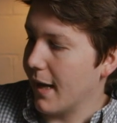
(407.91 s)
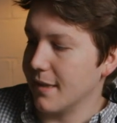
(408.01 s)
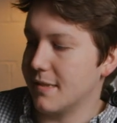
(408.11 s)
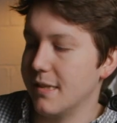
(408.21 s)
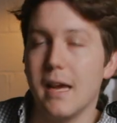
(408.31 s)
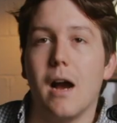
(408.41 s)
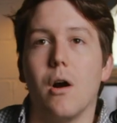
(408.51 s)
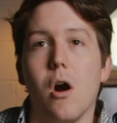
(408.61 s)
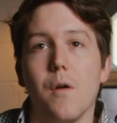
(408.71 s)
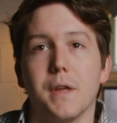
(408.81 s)
I can see how
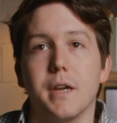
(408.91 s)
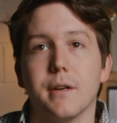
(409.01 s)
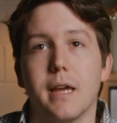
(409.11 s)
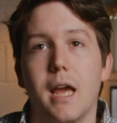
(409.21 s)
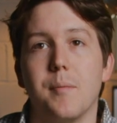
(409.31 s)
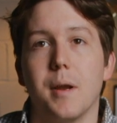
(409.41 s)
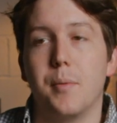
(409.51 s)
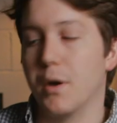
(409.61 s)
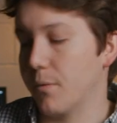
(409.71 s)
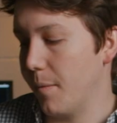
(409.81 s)
all the gear came and I
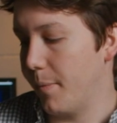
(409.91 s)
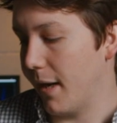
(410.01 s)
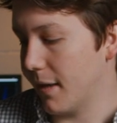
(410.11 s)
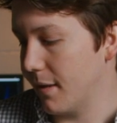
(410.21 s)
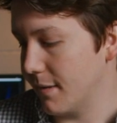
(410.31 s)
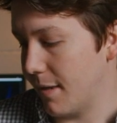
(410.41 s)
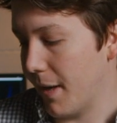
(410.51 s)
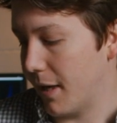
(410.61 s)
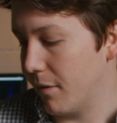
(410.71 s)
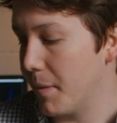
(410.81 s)
put it right back, because I'm
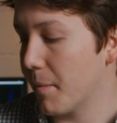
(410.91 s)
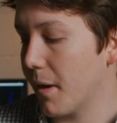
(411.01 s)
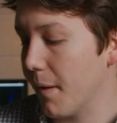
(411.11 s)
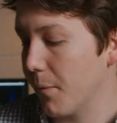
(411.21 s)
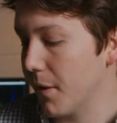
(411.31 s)
not gonna remember how that